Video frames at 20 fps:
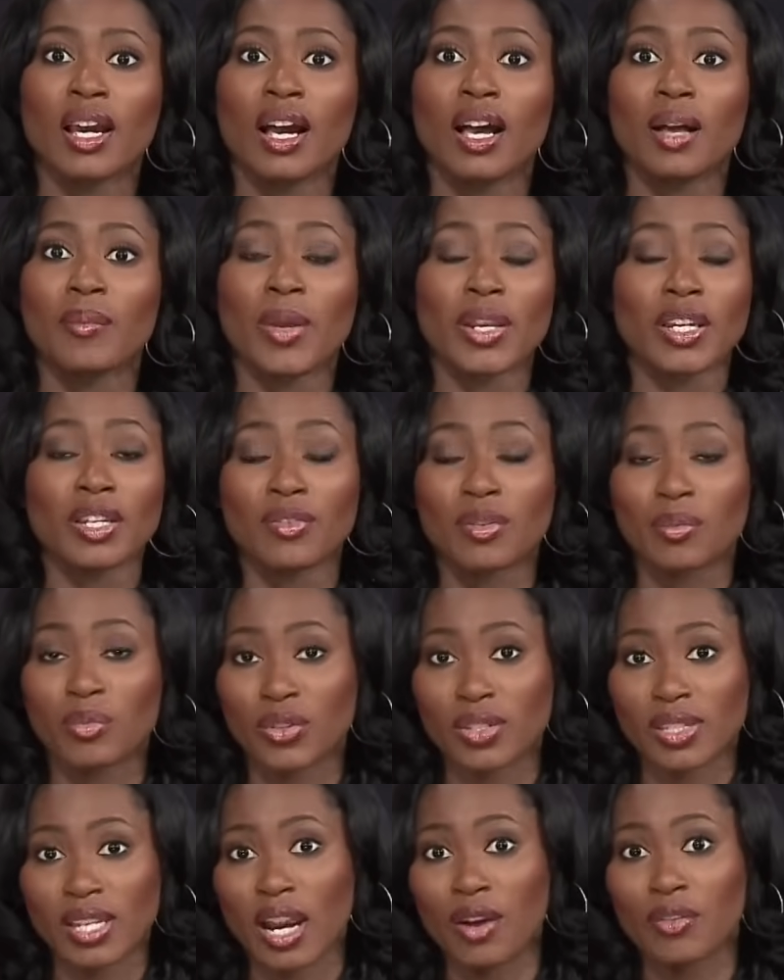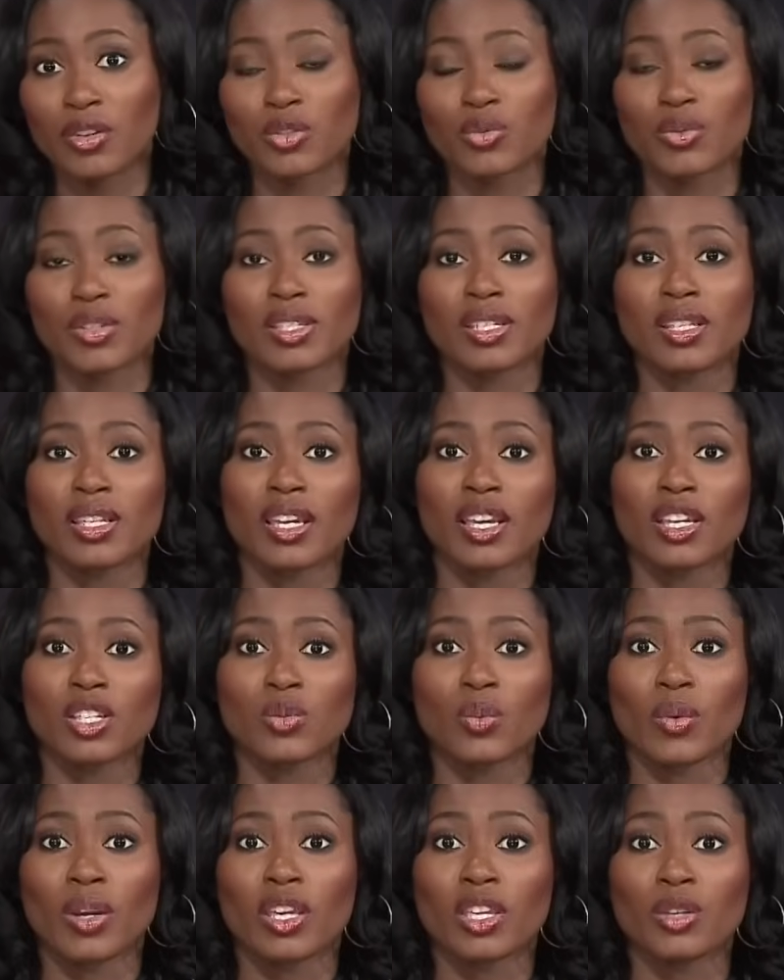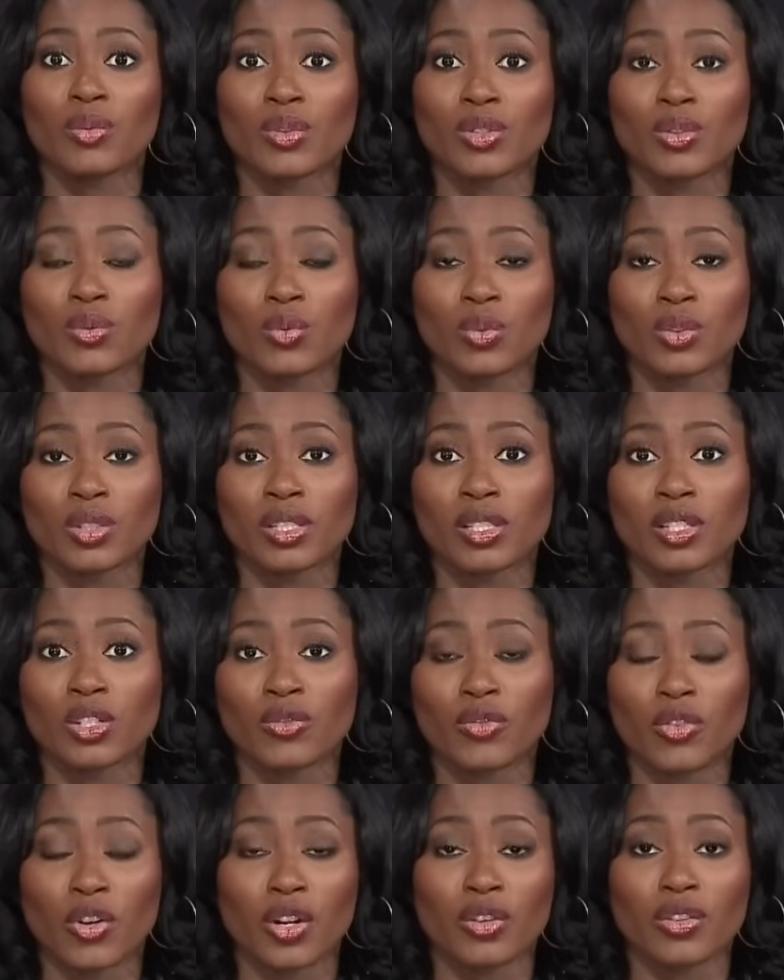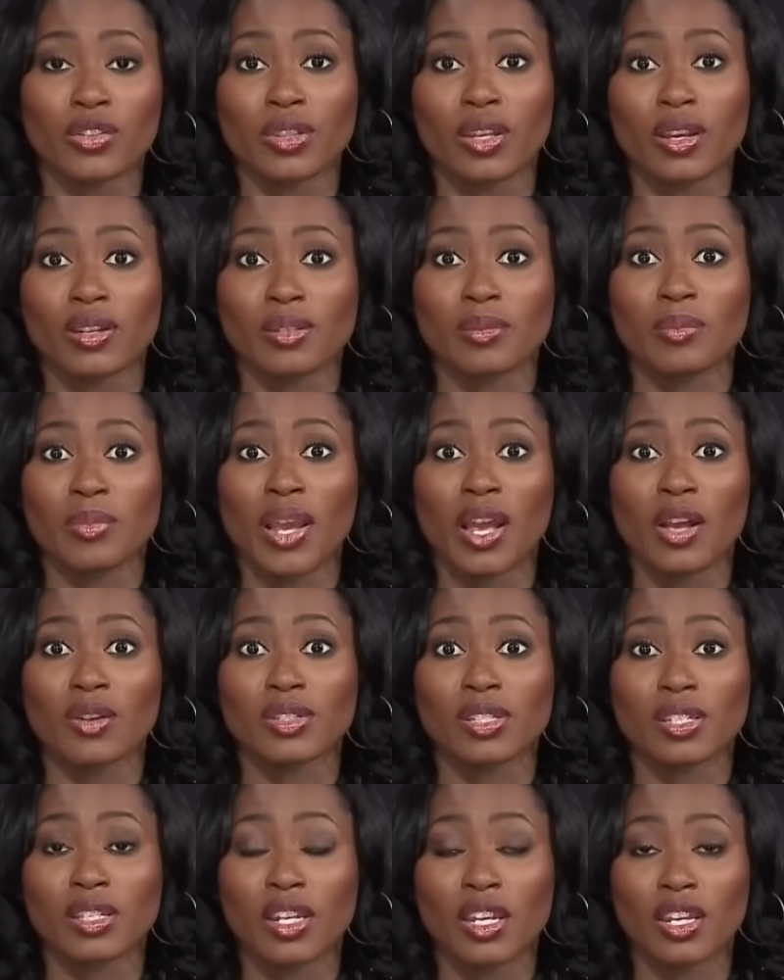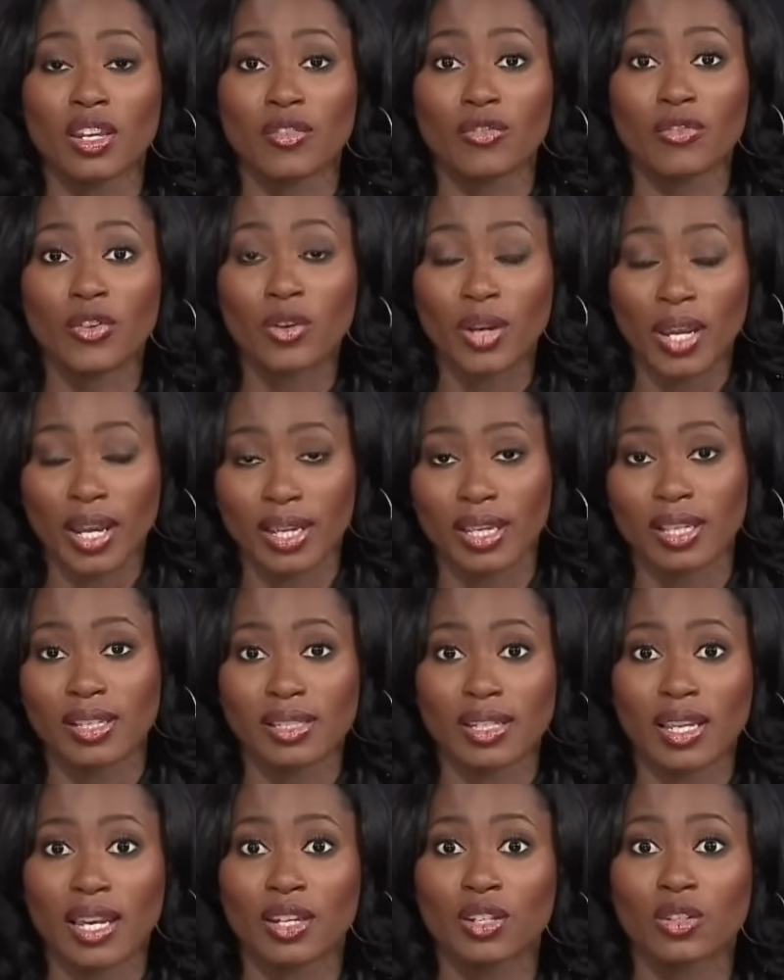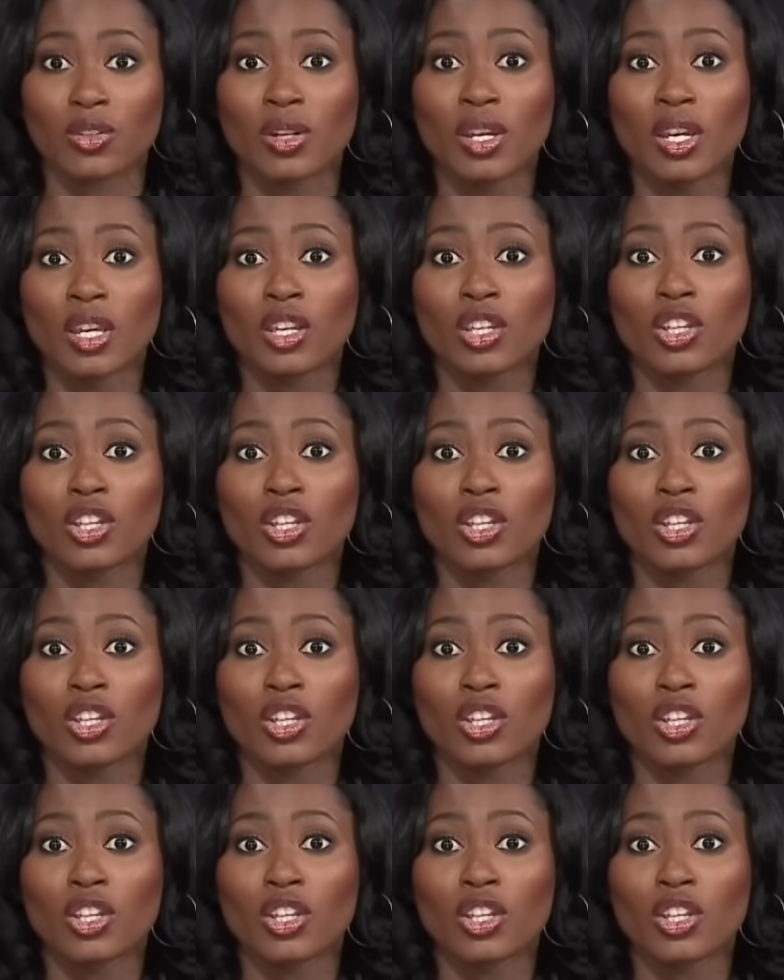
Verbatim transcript: um, and even Prince Harry's recent case where he was awarded over 100 Thousand pounds in, in a phone hacking scandal,